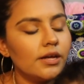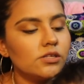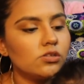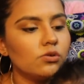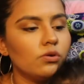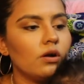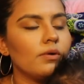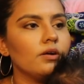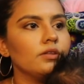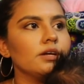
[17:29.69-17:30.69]
And so
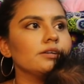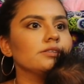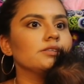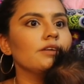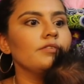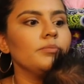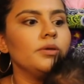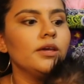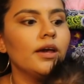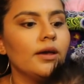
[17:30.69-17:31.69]
around like 7
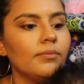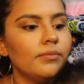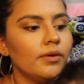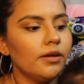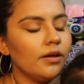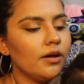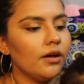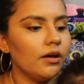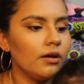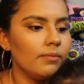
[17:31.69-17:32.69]
p.m.,
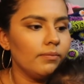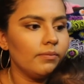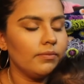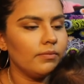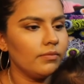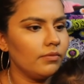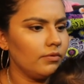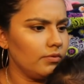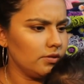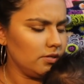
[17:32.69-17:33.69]

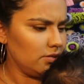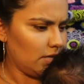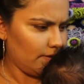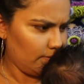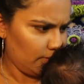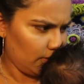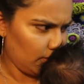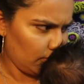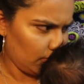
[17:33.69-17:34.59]
was it 7 p.m.?